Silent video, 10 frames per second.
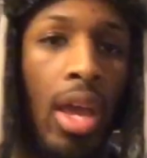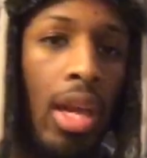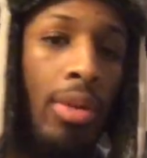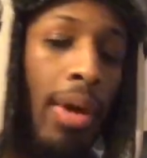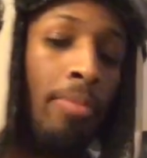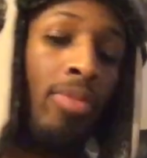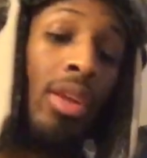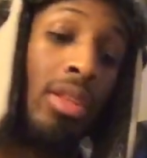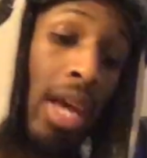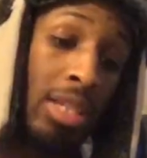Anyway,
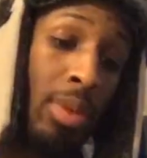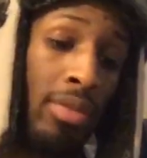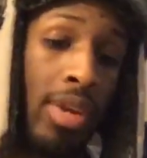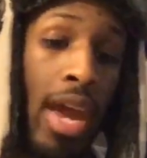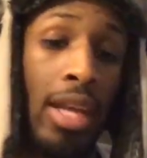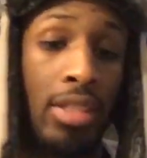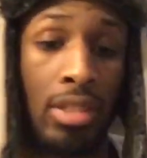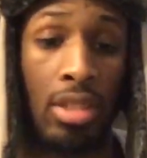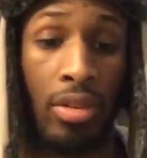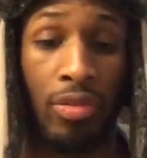that's my reaction
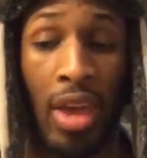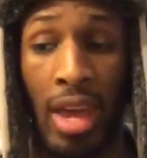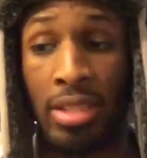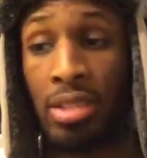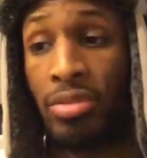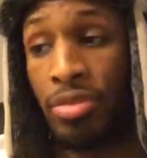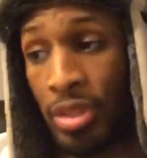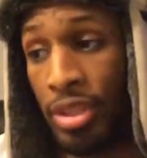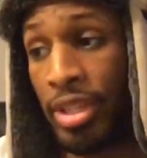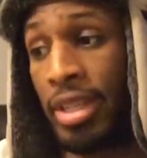to the Fast and
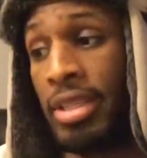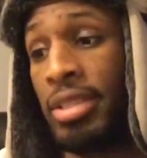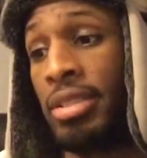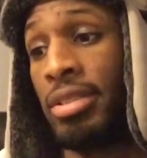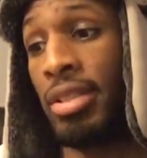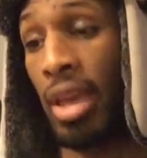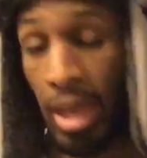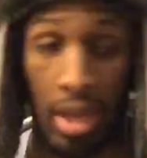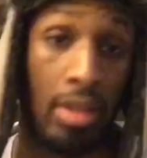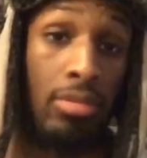Furious
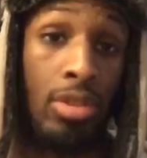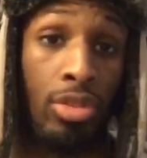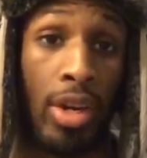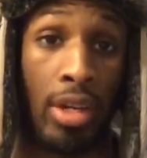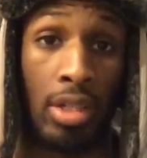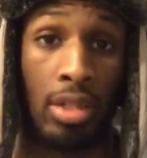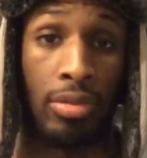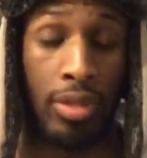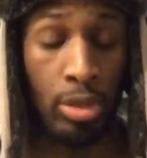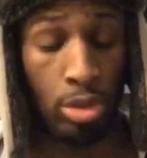8 trailer,
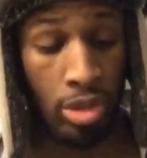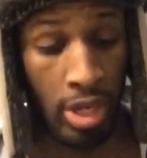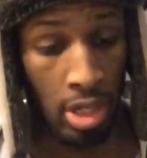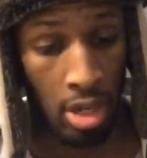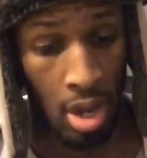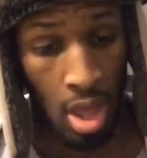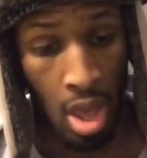official trailer.